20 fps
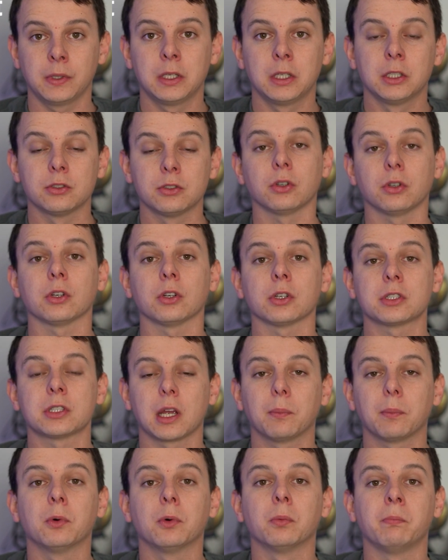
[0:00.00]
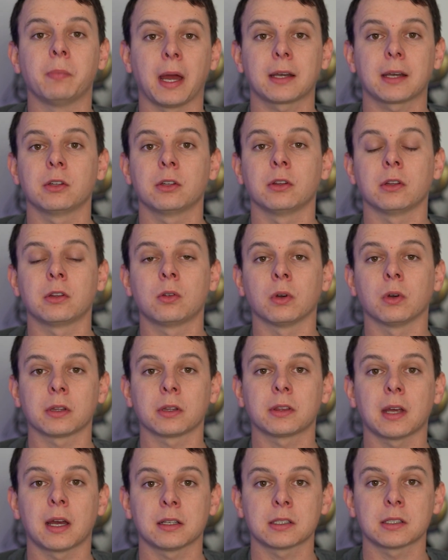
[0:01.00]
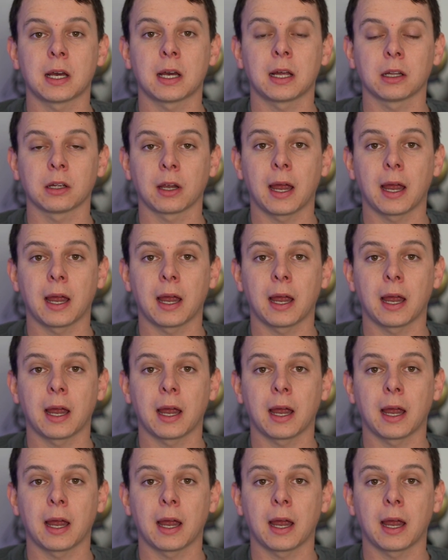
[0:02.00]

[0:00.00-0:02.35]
So your example, back to the $200,000